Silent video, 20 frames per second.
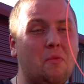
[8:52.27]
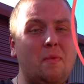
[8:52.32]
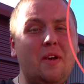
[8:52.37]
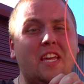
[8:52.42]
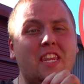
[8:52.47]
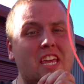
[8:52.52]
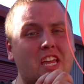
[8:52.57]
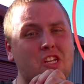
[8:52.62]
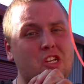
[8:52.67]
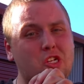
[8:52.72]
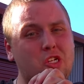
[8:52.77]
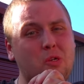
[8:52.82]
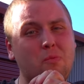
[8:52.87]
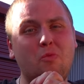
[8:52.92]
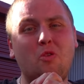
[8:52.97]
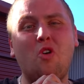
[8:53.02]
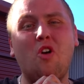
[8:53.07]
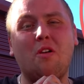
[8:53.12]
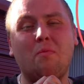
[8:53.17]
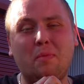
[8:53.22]
We need your
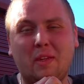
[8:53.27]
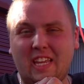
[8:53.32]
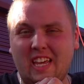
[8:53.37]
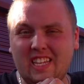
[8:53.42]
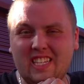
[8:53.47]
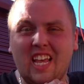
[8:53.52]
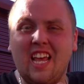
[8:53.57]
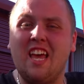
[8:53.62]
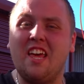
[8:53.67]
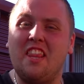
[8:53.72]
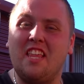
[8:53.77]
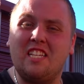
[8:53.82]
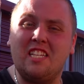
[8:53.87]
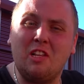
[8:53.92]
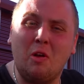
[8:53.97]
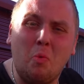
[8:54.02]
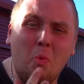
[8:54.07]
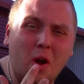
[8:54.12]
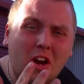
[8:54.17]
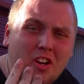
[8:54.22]
support. Please, this is
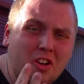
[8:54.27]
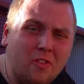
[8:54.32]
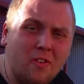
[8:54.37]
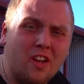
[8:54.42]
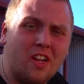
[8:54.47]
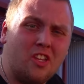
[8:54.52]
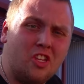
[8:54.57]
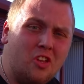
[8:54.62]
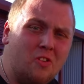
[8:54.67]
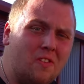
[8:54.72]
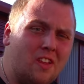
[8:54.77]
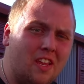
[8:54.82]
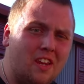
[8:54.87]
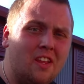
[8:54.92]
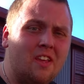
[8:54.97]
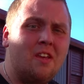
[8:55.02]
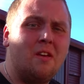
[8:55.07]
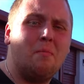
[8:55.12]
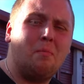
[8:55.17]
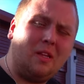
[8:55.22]
a one grand unit.
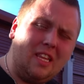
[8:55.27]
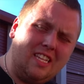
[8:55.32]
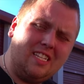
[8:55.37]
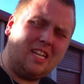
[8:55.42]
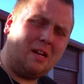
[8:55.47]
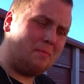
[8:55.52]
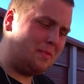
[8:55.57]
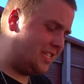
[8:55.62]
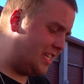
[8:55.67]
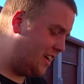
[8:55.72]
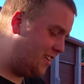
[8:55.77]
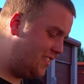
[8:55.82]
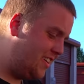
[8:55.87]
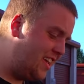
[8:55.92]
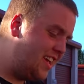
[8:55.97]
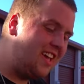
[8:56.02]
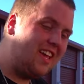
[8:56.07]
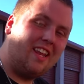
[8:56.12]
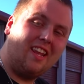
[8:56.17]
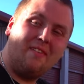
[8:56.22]
Please help us out.
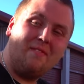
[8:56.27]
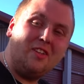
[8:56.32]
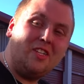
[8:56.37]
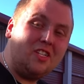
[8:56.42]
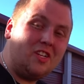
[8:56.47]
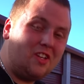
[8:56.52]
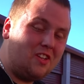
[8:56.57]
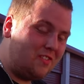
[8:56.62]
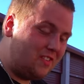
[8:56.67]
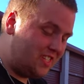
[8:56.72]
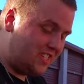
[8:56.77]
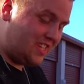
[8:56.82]
Let me show you what's